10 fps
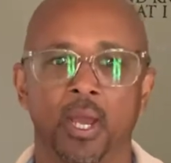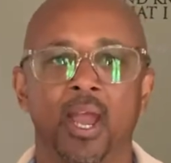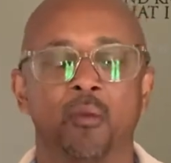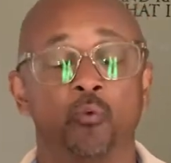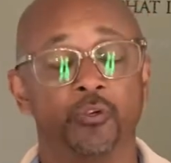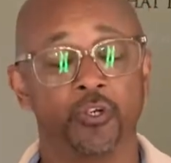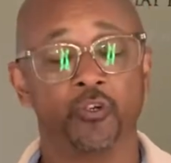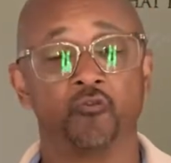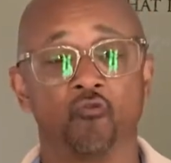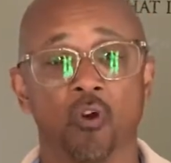and will
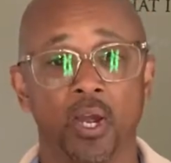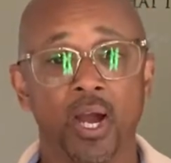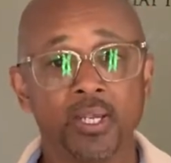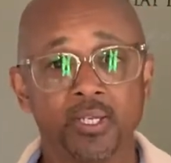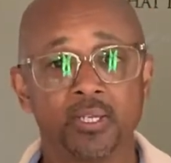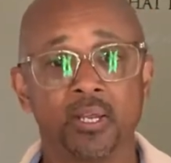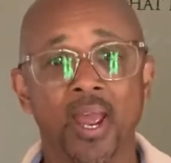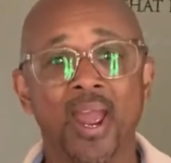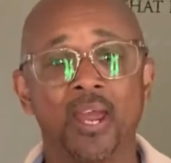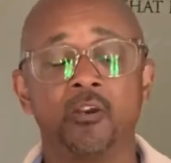destroy us
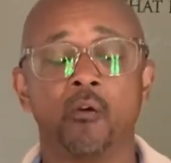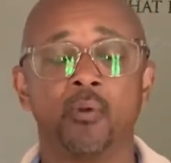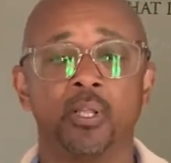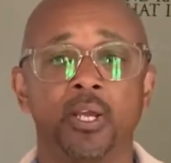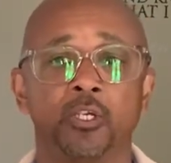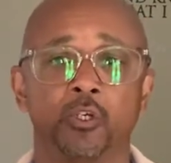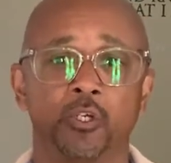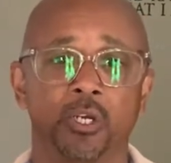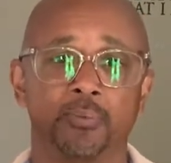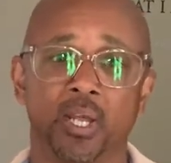and our
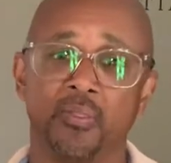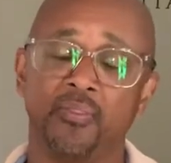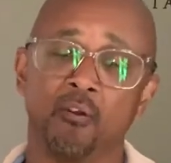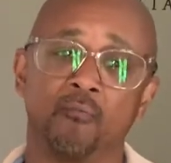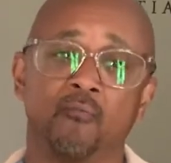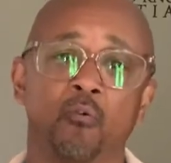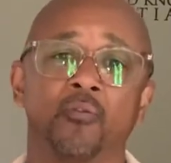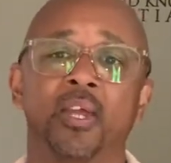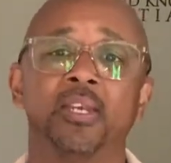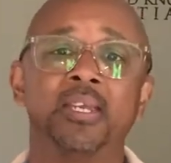relationships, and therefore
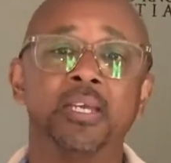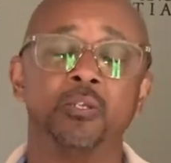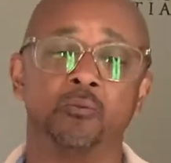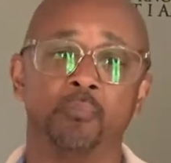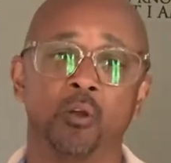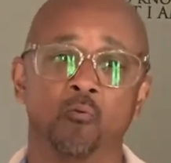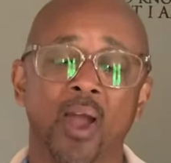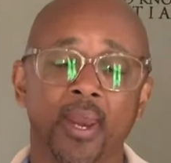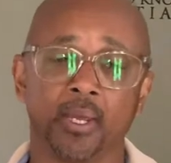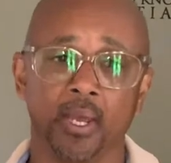they need to be
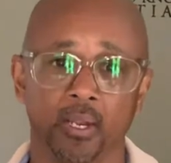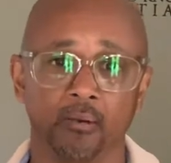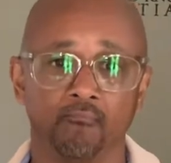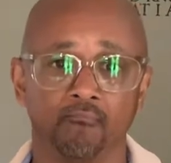eradicated,